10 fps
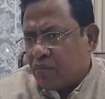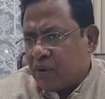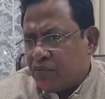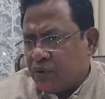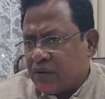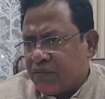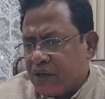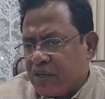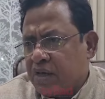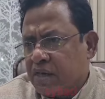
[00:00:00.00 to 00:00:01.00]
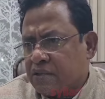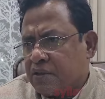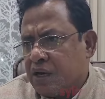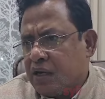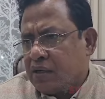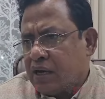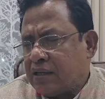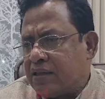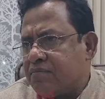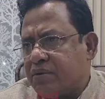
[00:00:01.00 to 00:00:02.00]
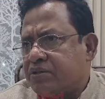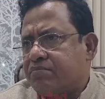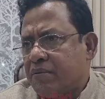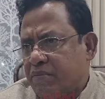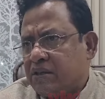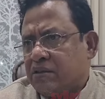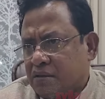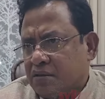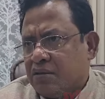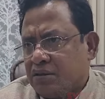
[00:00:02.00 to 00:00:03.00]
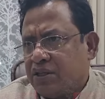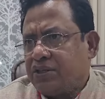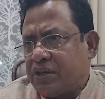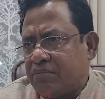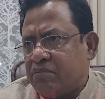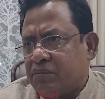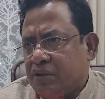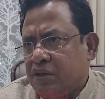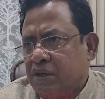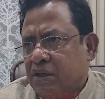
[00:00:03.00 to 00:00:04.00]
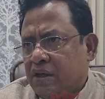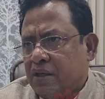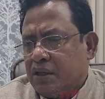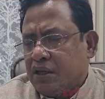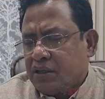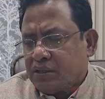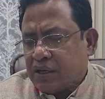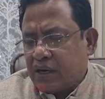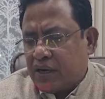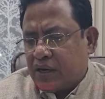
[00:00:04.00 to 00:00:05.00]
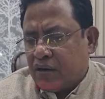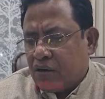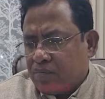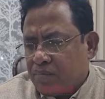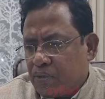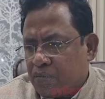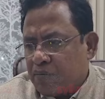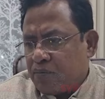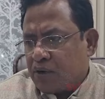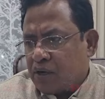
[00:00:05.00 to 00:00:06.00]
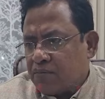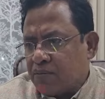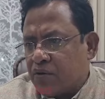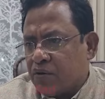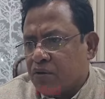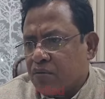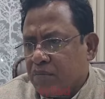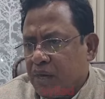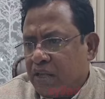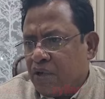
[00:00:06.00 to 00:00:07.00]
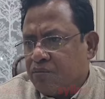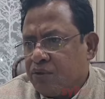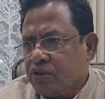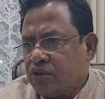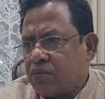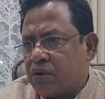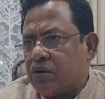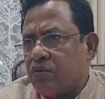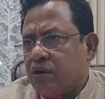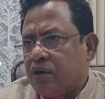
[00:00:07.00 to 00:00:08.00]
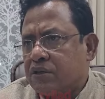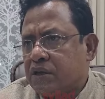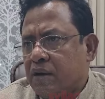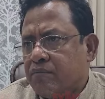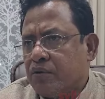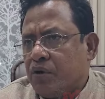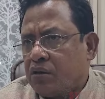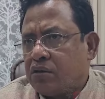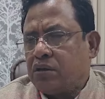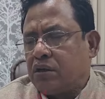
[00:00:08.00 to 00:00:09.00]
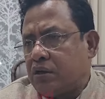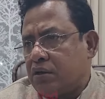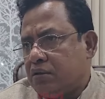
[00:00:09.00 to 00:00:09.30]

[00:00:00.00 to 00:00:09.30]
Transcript: problem we are facing is that other based payment system. This is creating a lot of problem for us because many of the job card holders have not